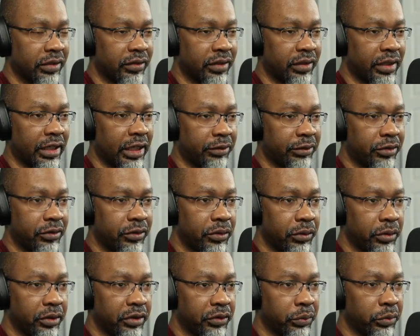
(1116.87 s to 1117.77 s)
I have to do
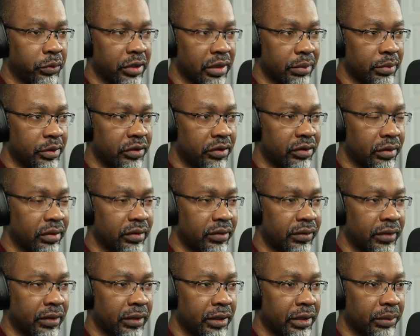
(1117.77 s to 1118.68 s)
this one image at a
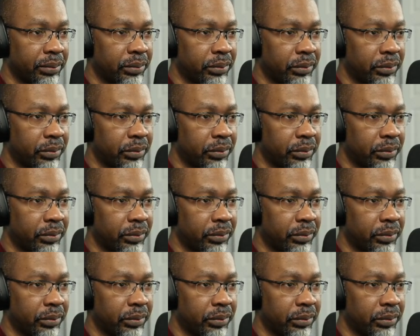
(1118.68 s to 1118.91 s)
time,